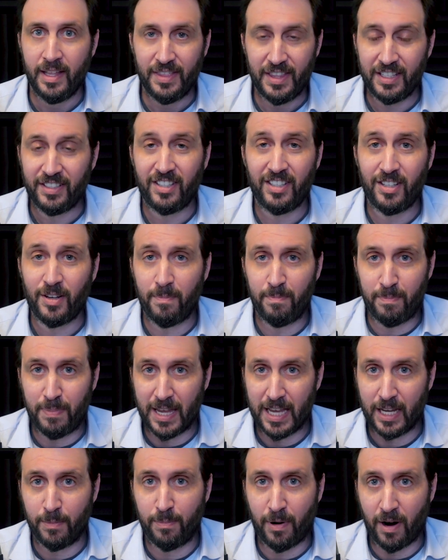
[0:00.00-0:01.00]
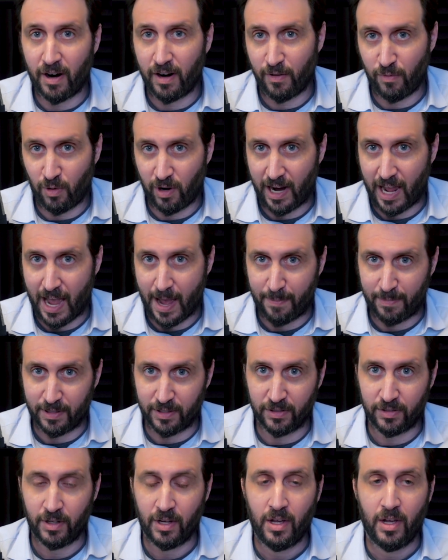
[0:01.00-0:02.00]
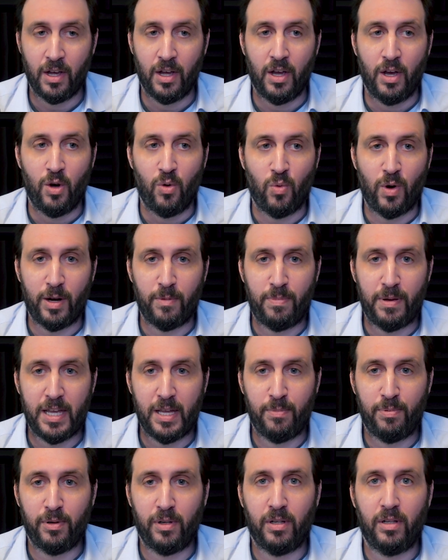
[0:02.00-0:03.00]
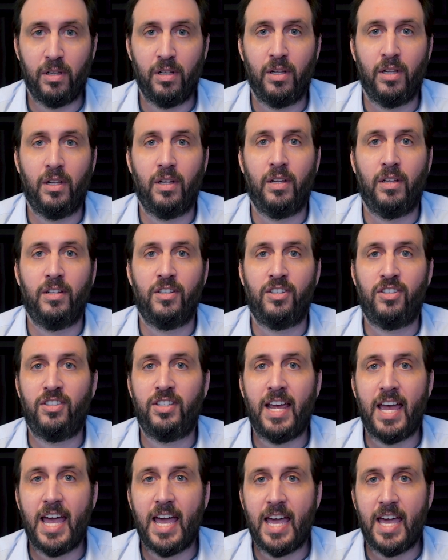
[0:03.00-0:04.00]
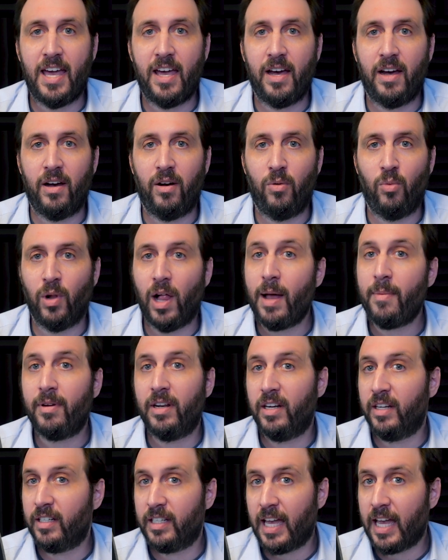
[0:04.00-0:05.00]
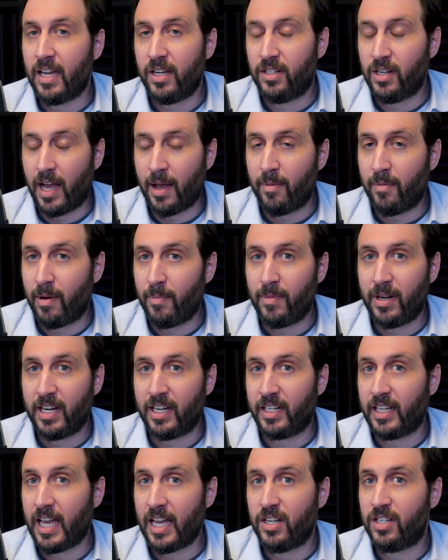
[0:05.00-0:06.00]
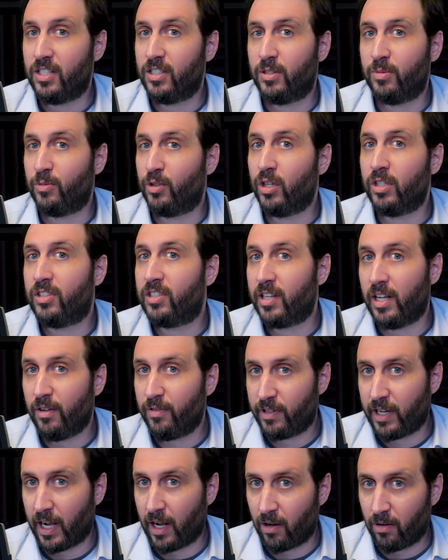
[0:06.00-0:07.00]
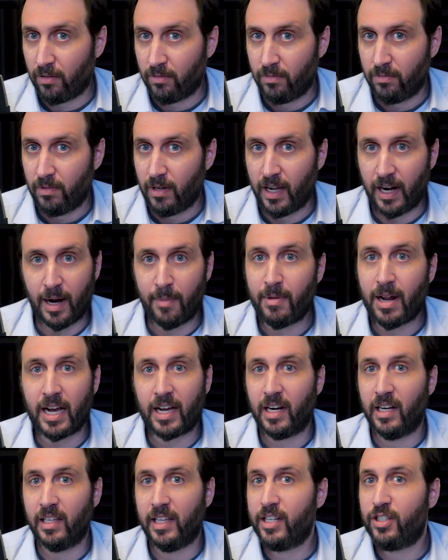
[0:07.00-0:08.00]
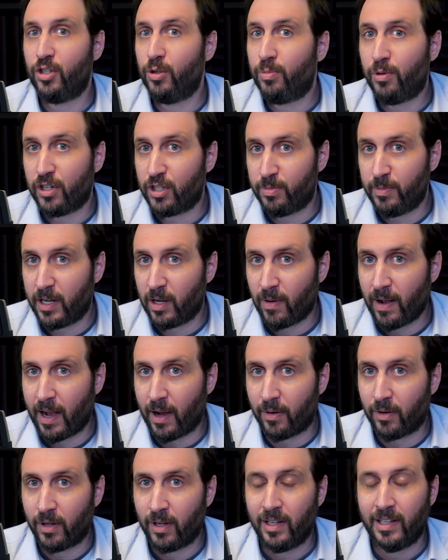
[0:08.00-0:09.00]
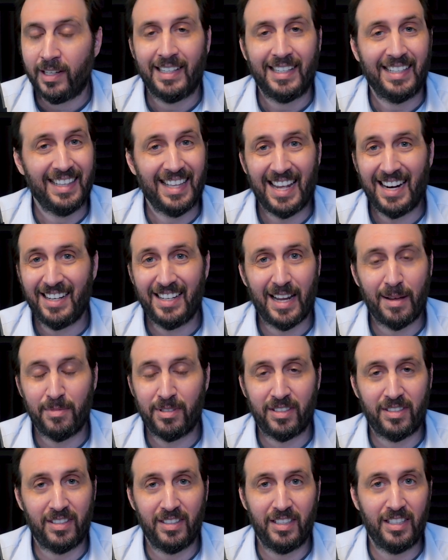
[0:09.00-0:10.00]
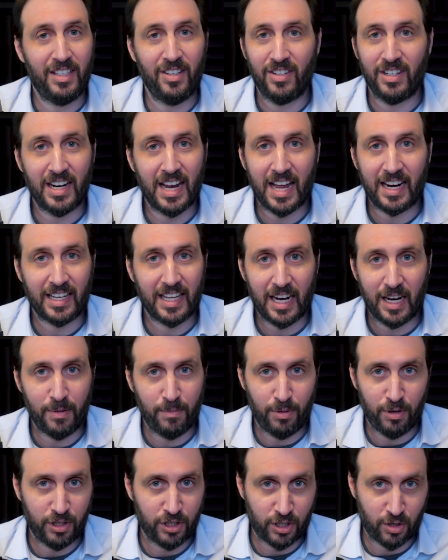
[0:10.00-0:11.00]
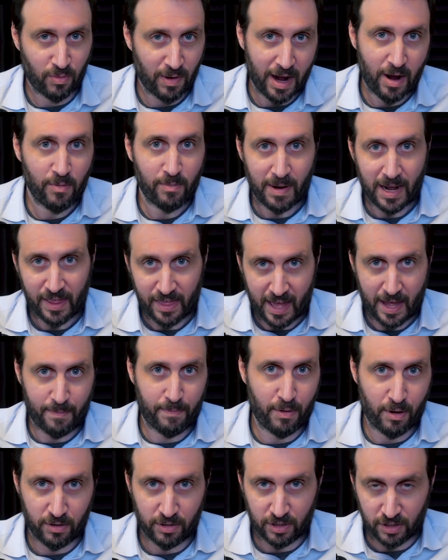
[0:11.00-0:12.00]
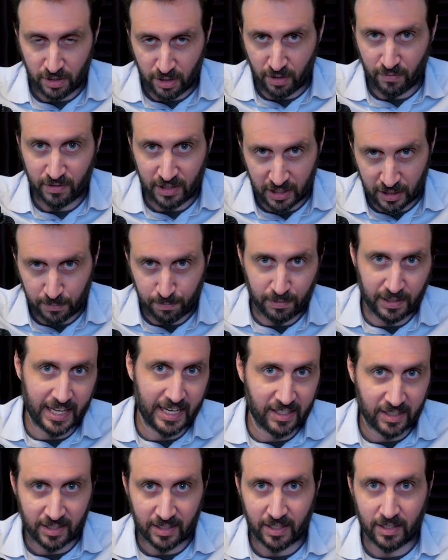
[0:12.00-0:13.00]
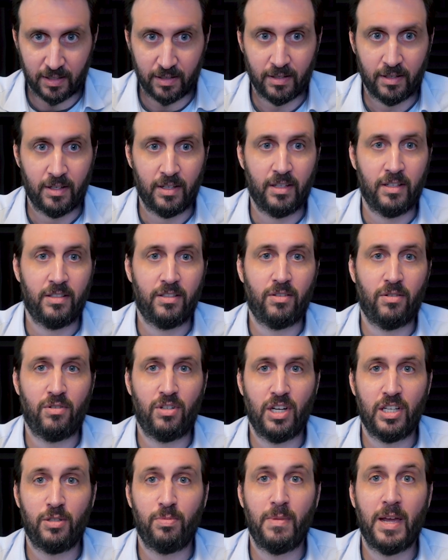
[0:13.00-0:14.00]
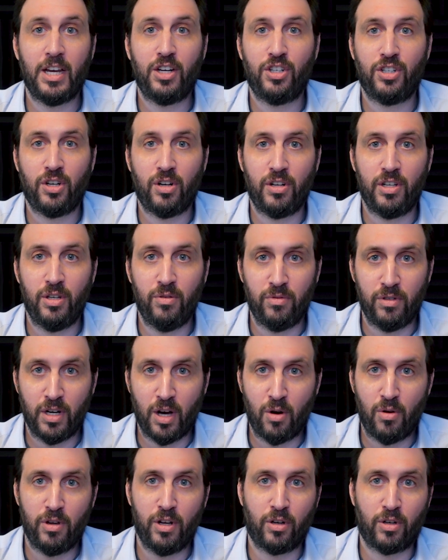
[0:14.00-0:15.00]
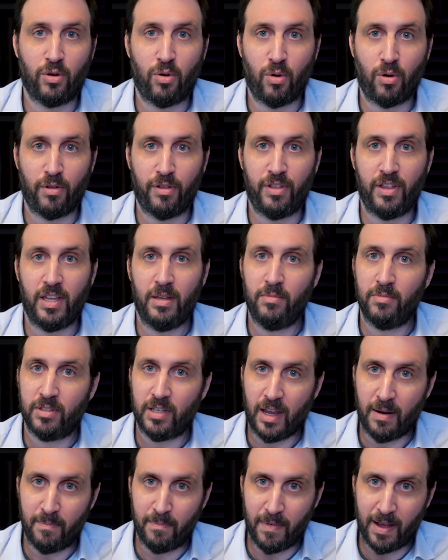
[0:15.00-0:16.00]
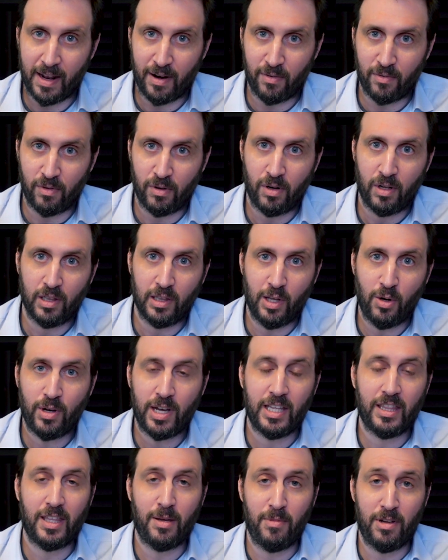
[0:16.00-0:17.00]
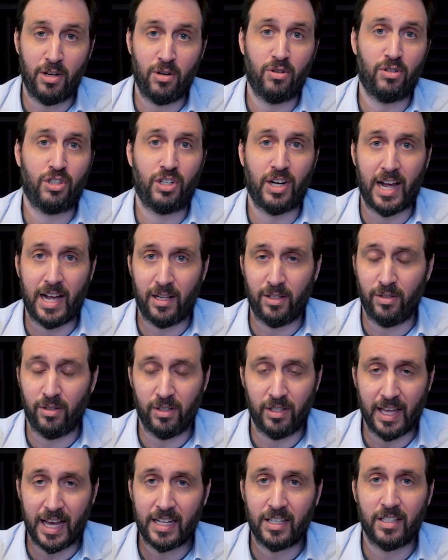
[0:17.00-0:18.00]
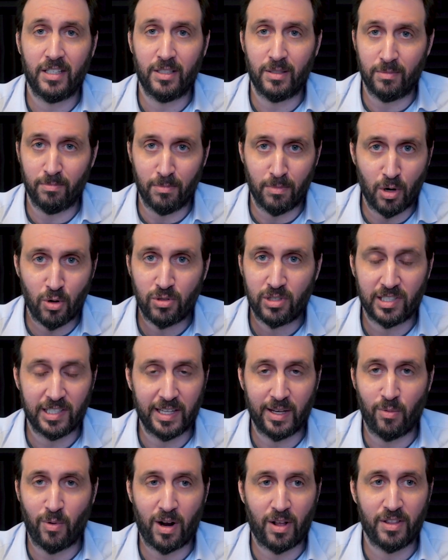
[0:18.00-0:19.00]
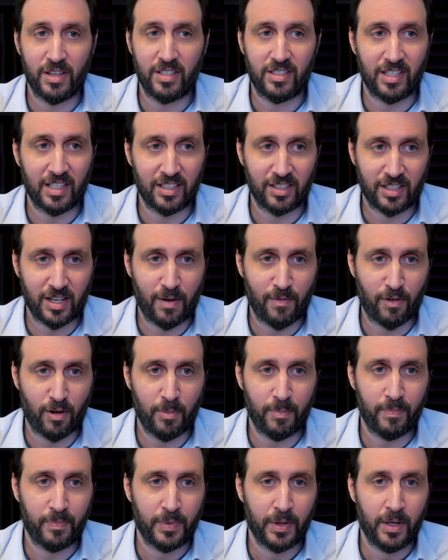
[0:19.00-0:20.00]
This is a big part of what happens when people say, well, I'm going to engage in some good self-care and I'm not going to let you push me around. A lot of times you're not getting pushed around by that person. You've displaced it. So just make sure you know your core themes and locate them in your childhood. That is mostly where these things come from.